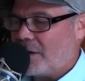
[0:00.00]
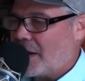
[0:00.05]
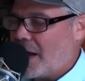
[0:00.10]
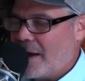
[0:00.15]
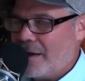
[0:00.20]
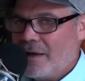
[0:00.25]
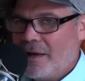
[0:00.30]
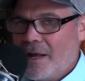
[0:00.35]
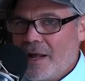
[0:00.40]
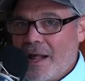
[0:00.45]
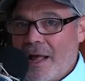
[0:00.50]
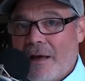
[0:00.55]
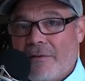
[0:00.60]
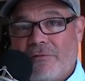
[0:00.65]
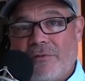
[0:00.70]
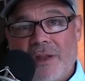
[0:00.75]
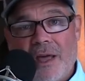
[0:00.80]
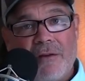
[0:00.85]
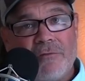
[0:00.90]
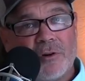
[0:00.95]
And I
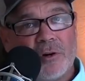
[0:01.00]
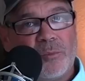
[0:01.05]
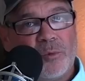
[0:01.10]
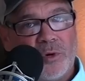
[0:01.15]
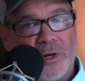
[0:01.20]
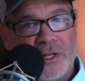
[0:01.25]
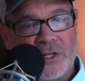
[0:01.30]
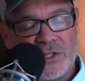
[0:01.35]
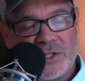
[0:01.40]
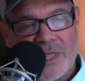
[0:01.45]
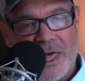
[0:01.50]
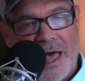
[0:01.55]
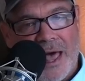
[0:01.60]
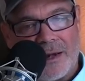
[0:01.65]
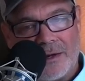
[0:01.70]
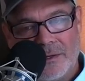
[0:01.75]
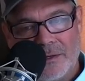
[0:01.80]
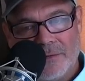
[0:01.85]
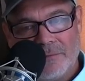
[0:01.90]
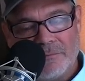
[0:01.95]
have never preached
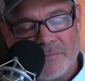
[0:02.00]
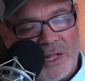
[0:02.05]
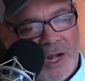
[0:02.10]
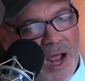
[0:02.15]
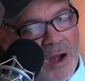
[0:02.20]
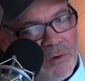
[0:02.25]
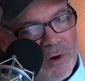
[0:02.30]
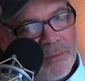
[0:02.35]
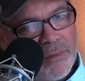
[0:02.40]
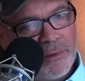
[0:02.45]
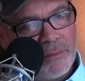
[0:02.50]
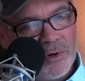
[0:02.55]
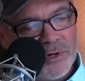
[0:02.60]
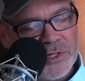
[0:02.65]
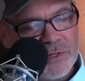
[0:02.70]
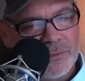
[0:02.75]
that I remember.